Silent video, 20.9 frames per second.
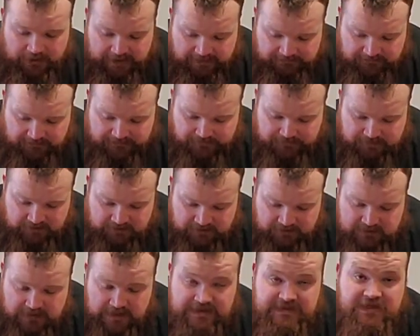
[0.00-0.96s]
have your feet
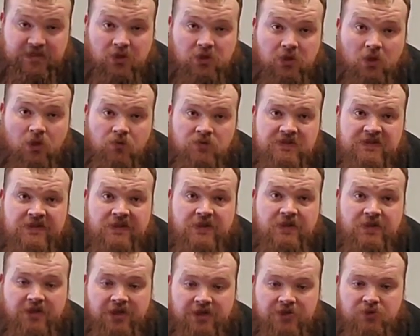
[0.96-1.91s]
nice and close
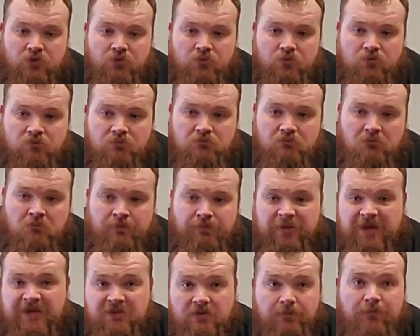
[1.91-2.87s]
and you
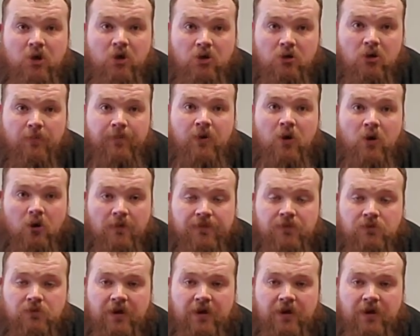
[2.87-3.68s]
pick the bar up off the